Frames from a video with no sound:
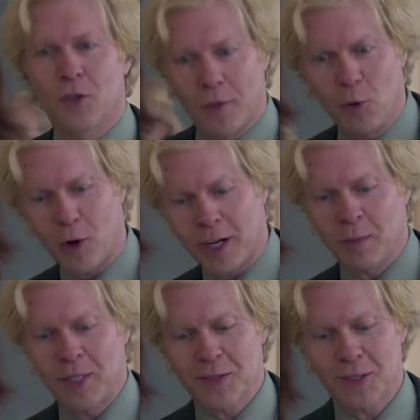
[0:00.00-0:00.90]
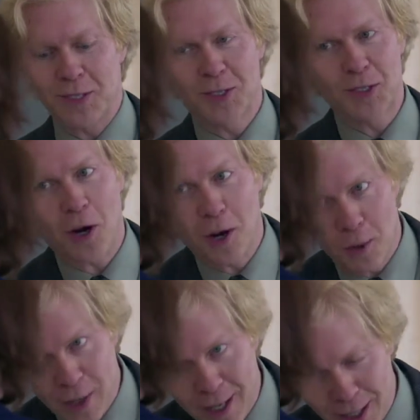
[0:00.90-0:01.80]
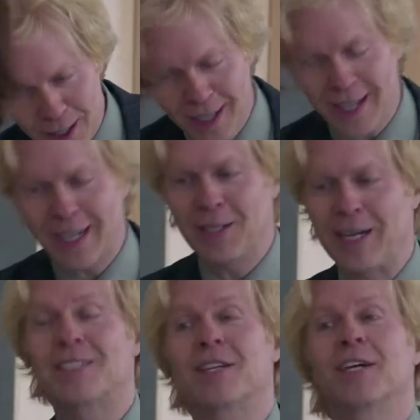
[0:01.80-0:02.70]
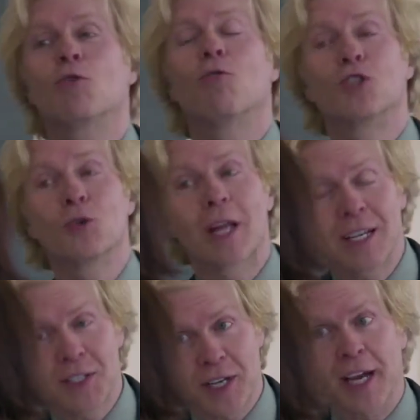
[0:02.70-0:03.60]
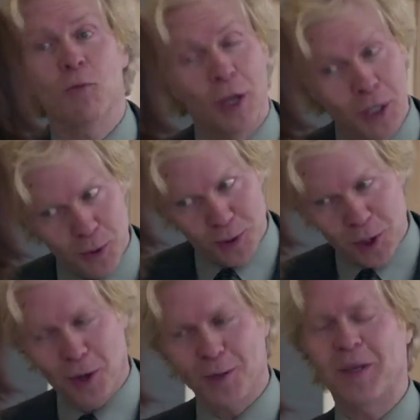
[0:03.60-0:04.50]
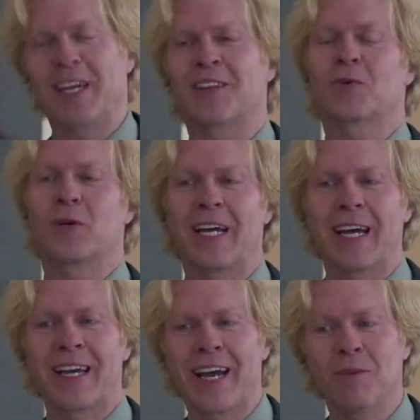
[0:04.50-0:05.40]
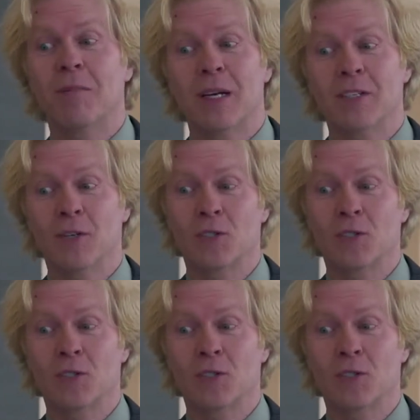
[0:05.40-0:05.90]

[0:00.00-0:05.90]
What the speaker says: Good morning, Mrs. Darwell. As I told you last night when you called me at 3 a.m., your